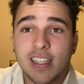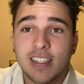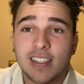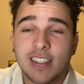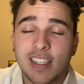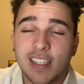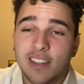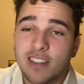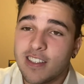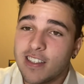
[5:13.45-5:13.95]

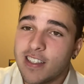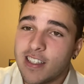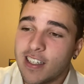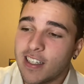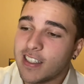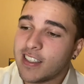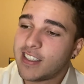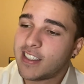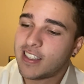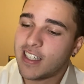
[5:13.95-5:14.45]

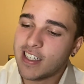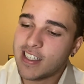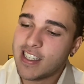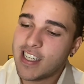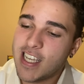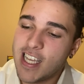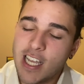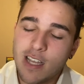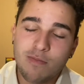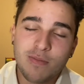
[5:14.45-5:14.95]
The
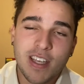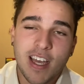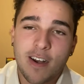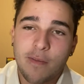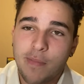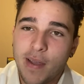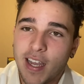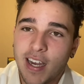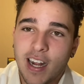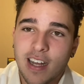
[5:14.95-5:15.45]
teams that are
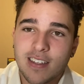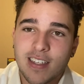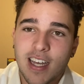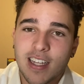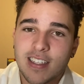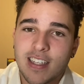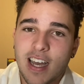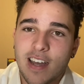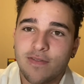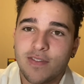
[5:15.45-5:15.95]
picking outside
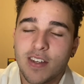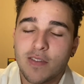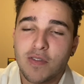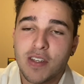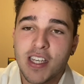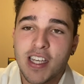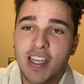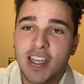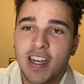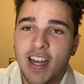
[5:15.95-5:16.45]
the top
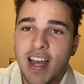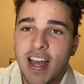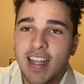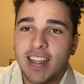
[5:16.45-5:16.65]
15